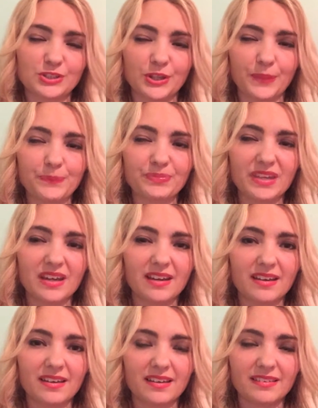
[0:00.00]
So
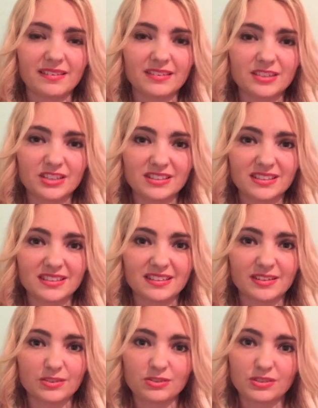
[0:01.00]

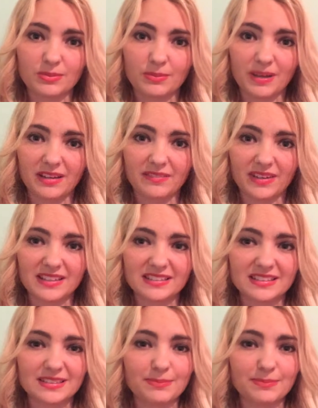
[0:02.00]
just those are some of my advices.